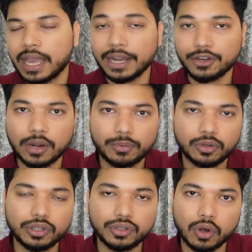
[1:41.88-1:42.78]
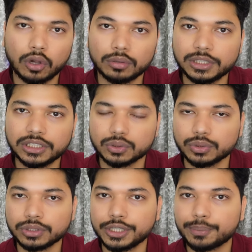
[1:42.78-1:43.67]
and you have to resolve the
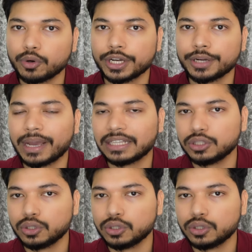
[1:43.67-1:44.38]
issues reported by the